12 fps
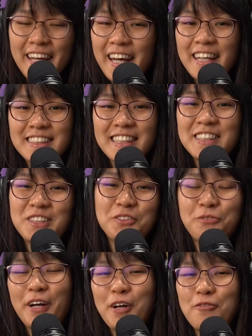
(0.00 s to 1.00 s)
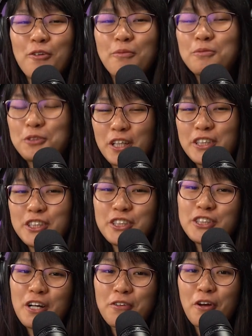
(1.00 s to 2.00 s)
Hey guys, this is Ray from
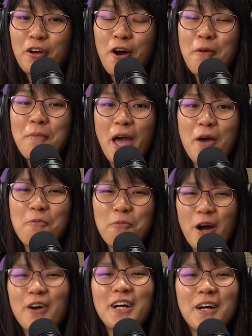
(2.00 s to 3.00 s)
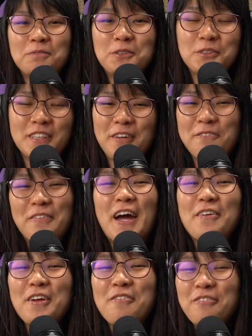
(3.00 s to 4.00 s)
SoyaCincau.com and welcome to the
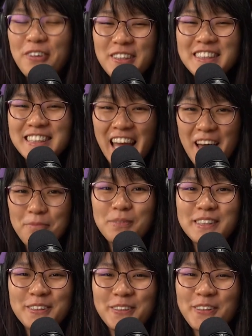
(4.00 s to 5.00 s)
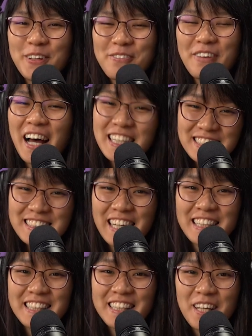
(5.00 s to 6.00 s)
very first episode of Ask Us
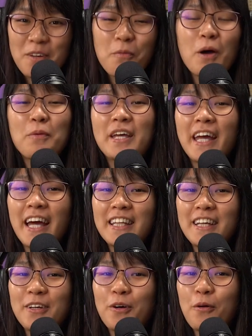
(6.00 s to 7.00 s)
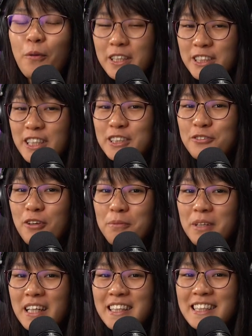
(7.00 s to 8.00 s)
Anything where we gather your questions
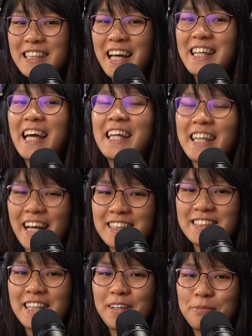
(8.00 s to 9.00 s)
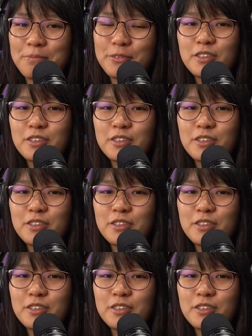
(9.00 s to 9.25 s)
from the internet and ask them.